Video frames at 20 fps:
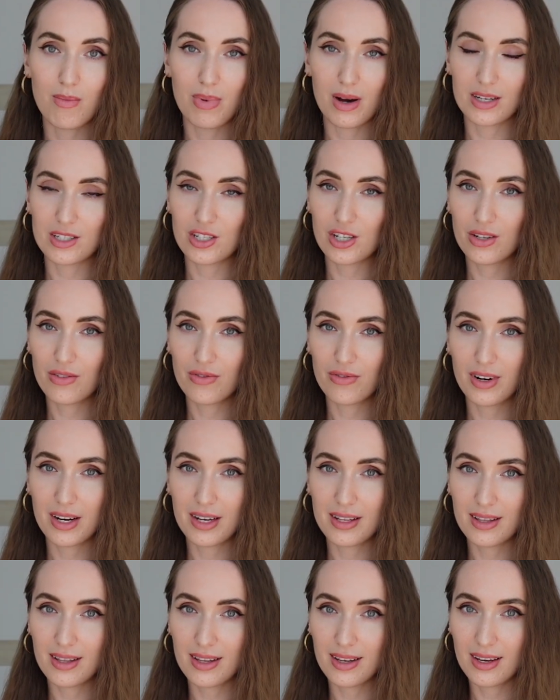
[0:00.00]
budget
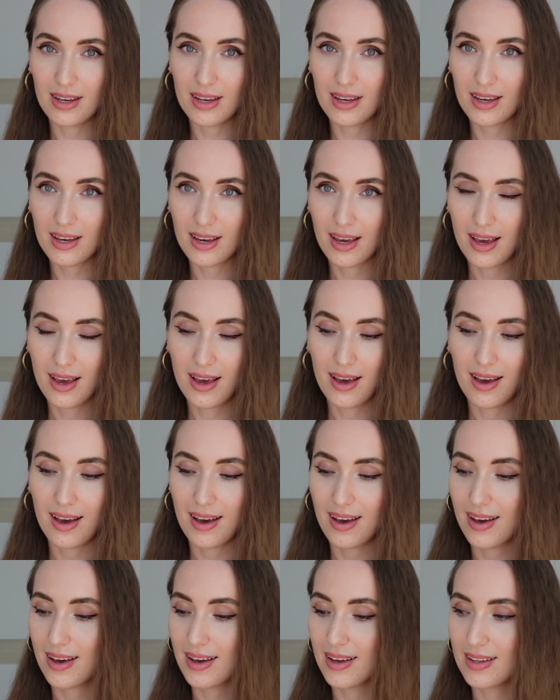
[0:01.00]
friendly,
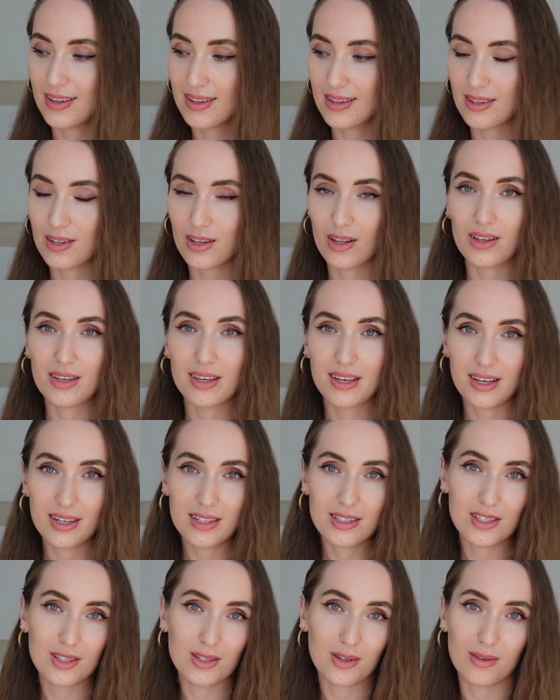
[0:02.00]
and
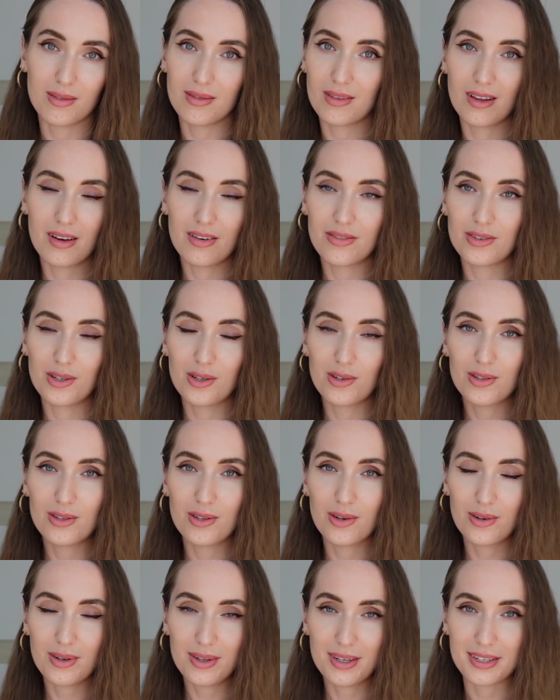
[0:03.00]
kids love new
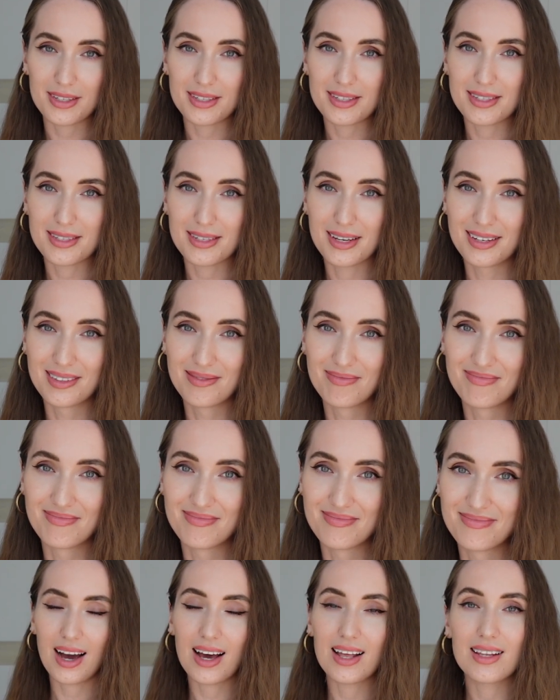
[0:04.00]
toys.
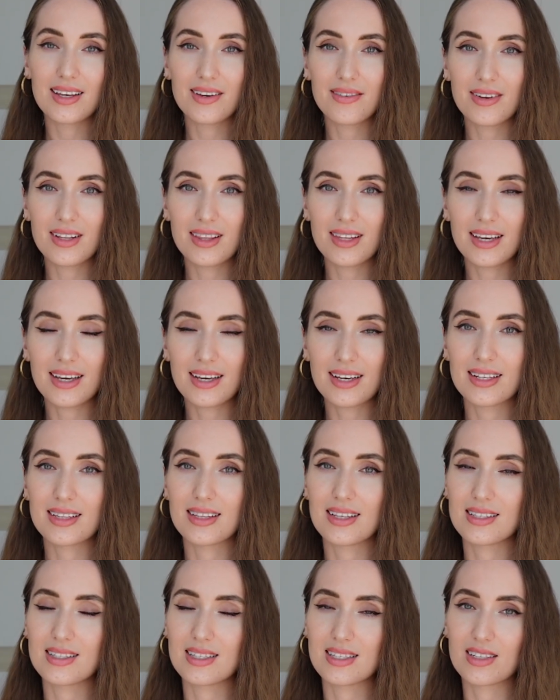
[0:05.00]
I leave a link in
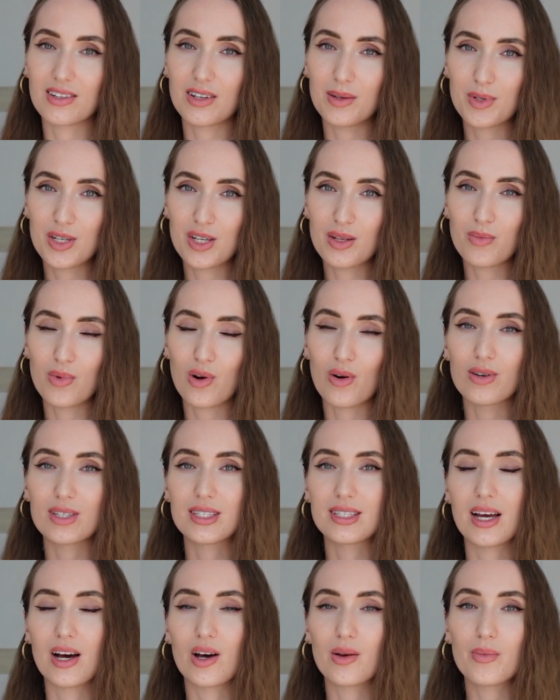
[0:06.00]
the description box
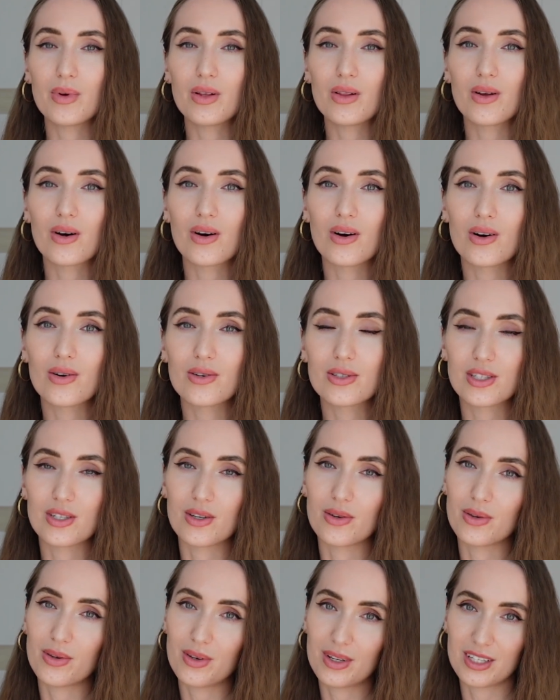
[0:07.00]
down below
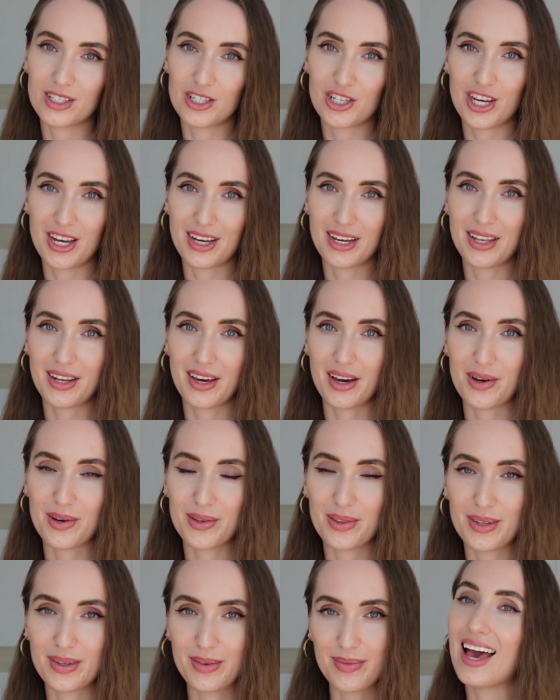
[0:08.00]
so you can check it out.
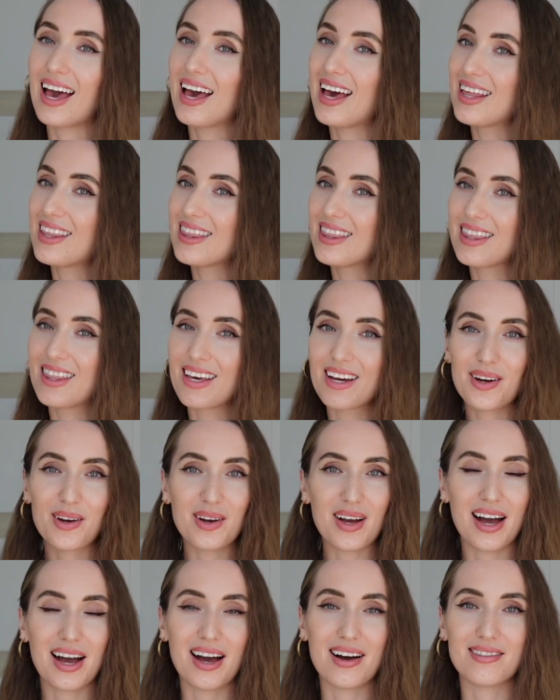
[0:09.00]
And there
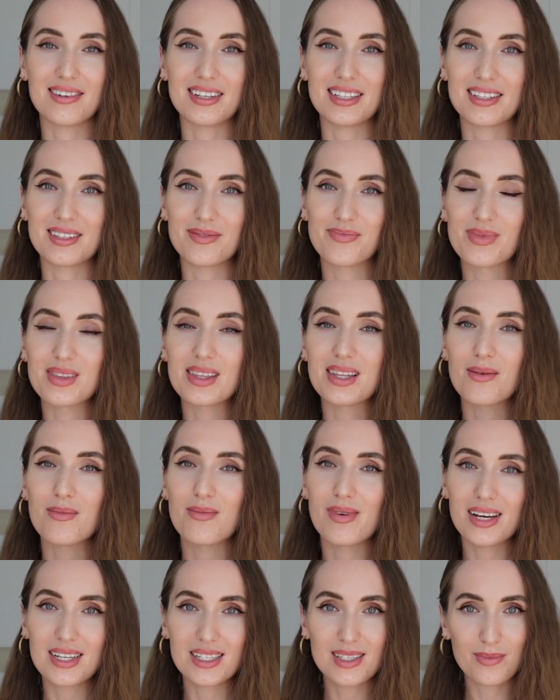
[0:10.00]
you have it, the
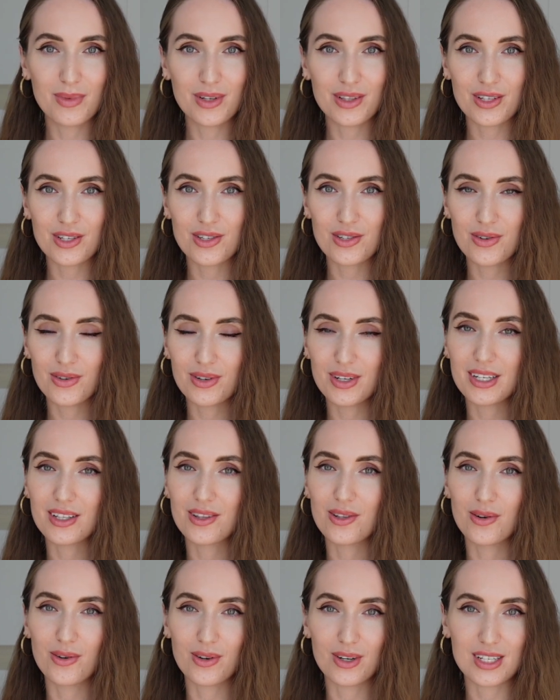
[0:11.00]
best Montessori
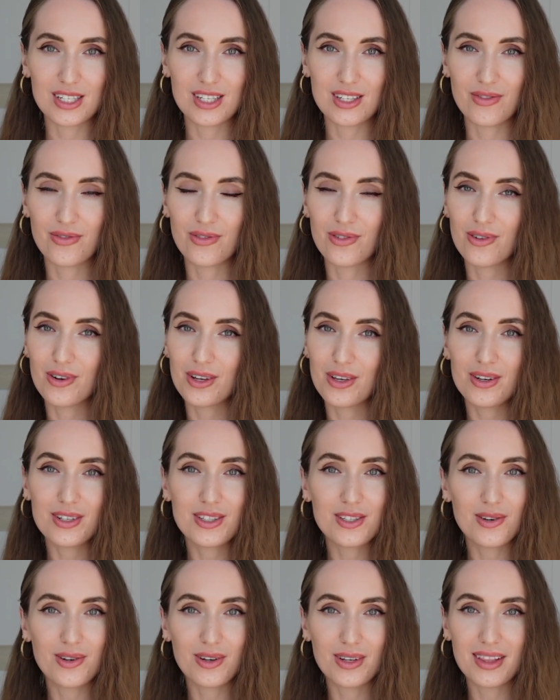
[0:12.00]
toys for your
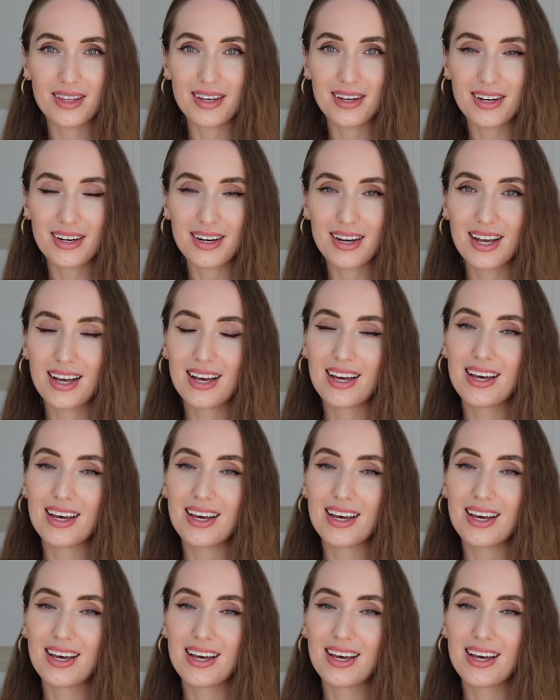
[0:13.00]
toddler